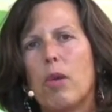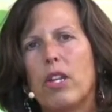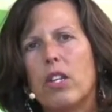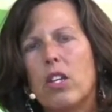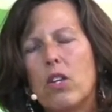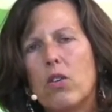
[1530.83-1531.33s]

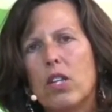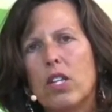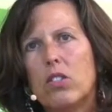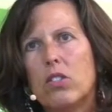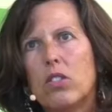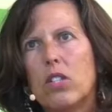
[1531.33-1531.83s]
But you know,
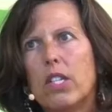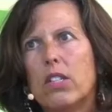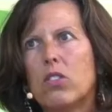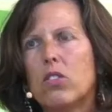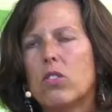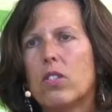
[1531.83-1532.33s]
it's
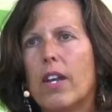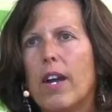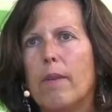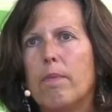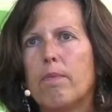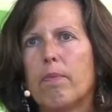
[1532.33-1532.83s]

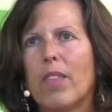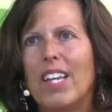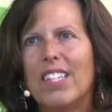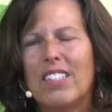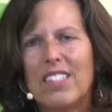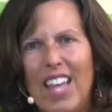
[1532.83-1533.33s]

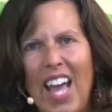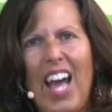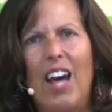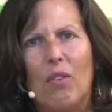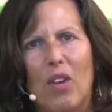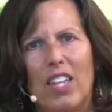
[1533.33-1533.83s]

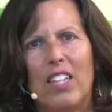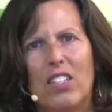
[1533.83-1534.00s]
that, right?